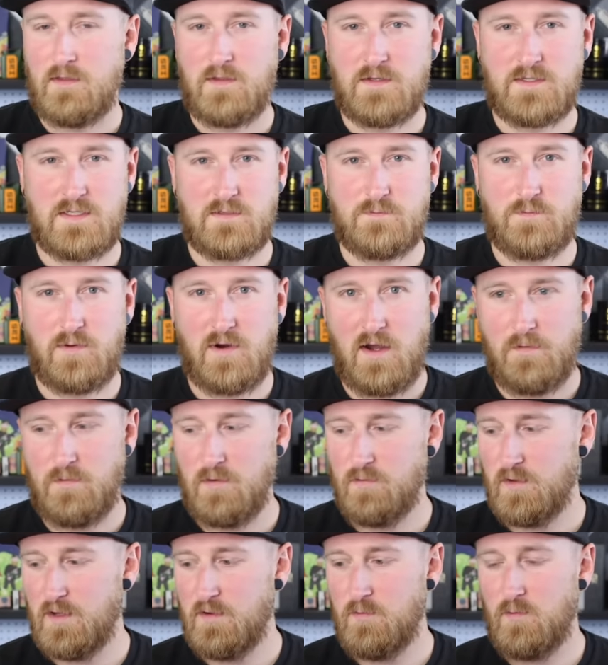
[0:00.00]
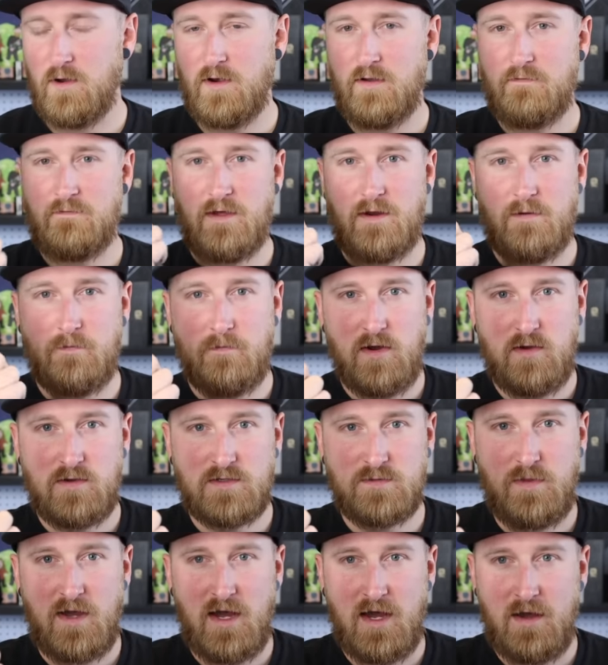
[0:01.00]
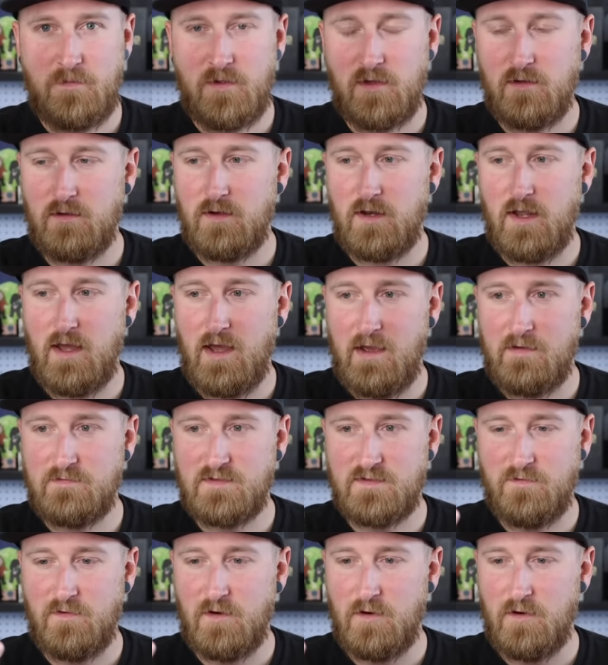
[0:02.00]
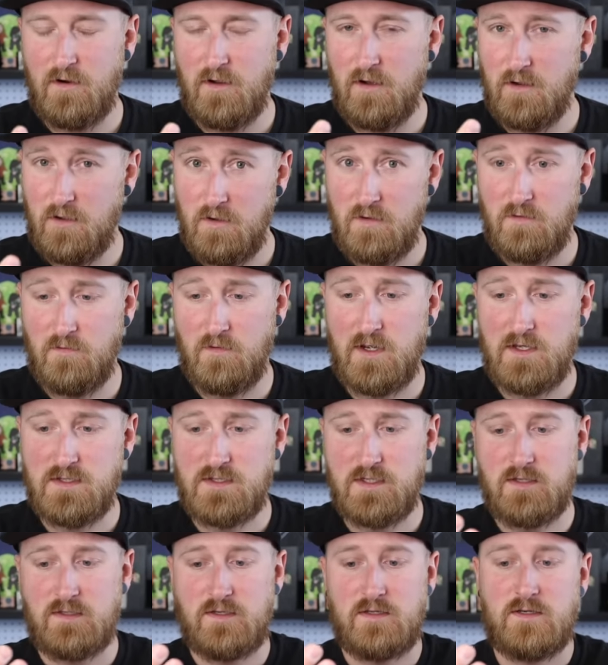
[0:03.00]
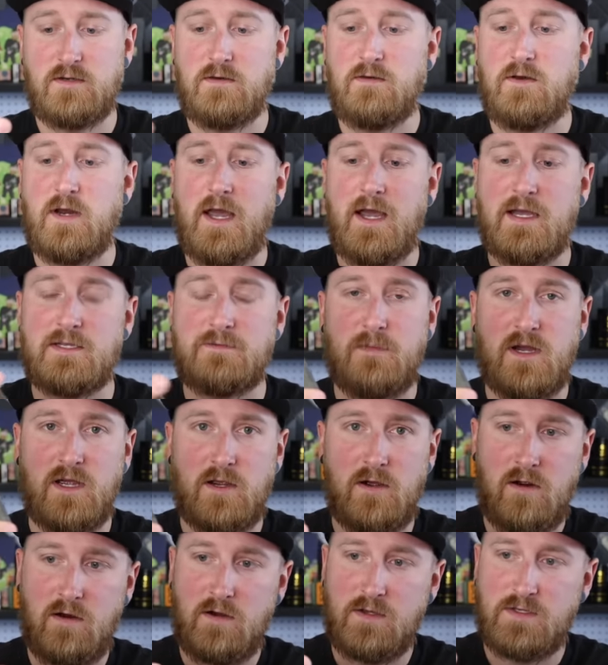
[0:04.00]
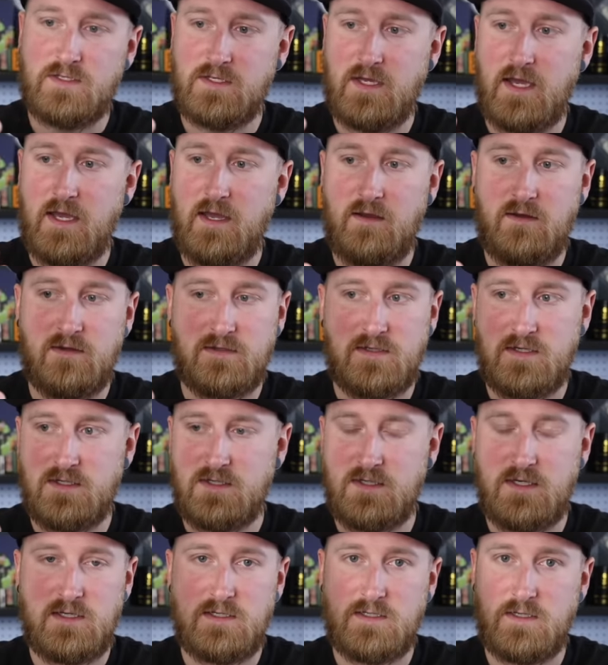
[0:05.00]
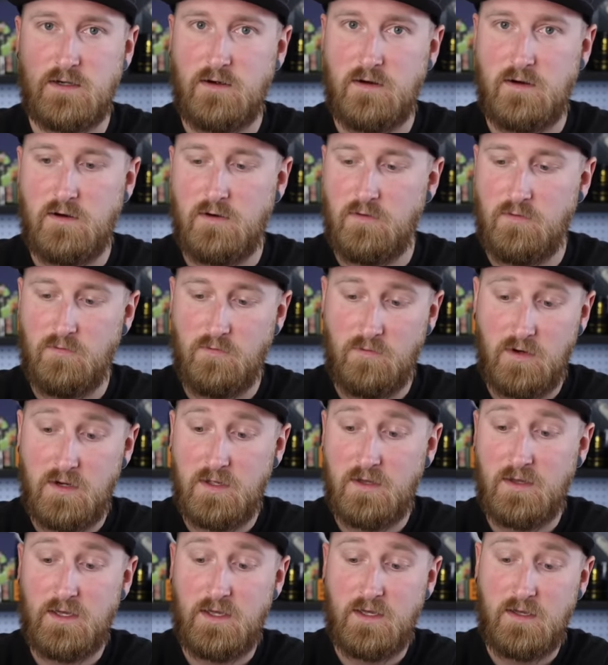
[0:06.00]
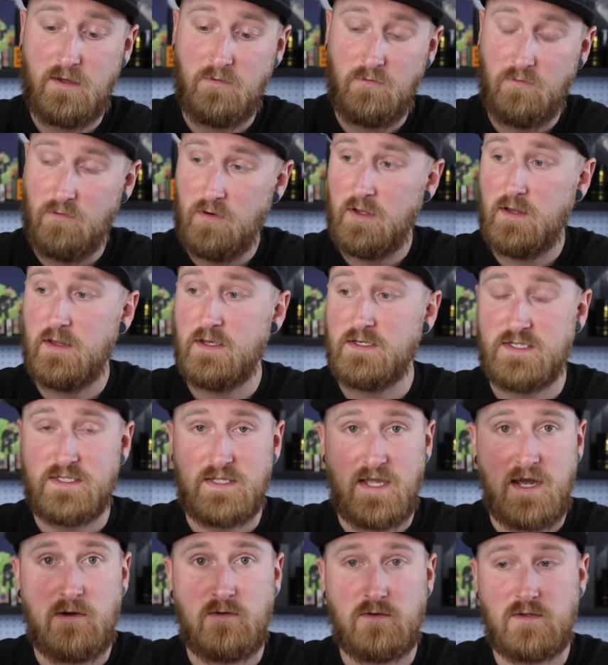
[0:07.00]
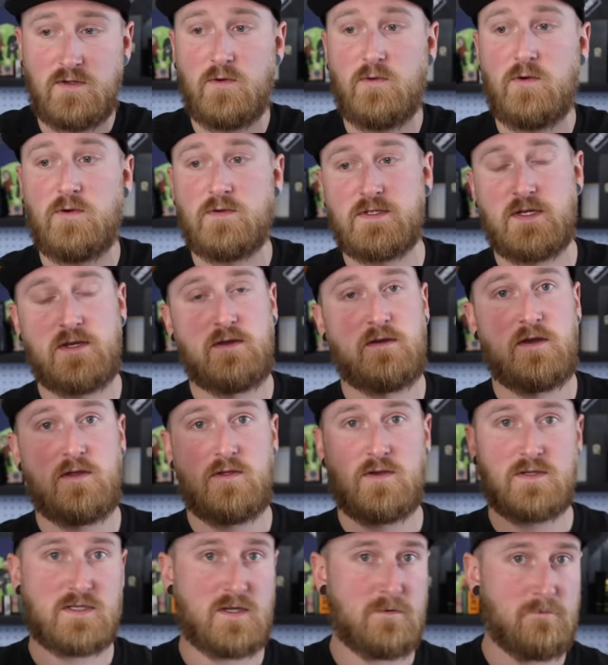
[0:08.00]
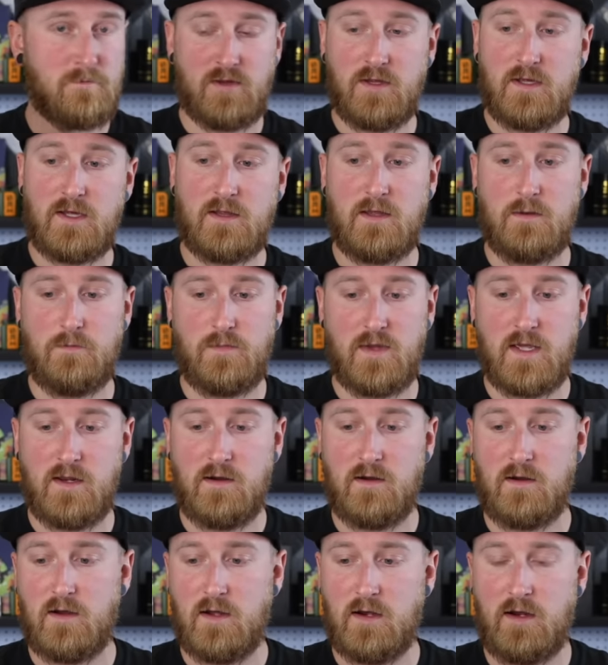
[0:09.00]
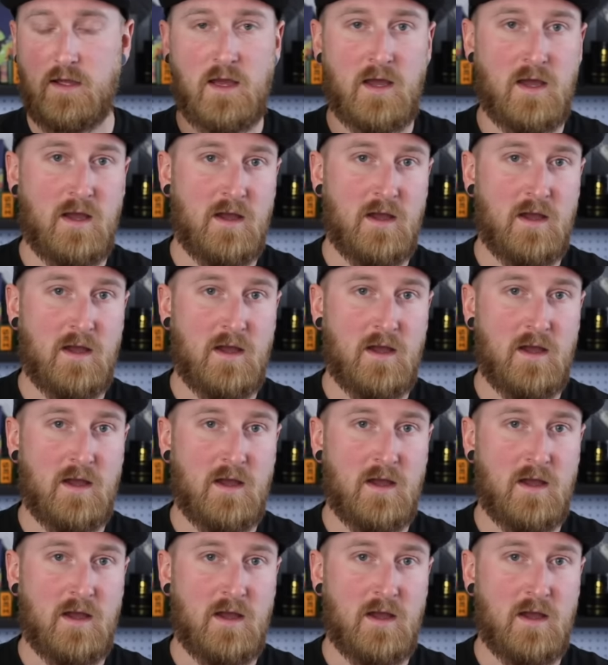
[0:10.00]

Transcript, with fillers: This is probably one of their most popular knives for a good reason too. It has micarta scales. These things are really, really stout tools that you can just completely beat on.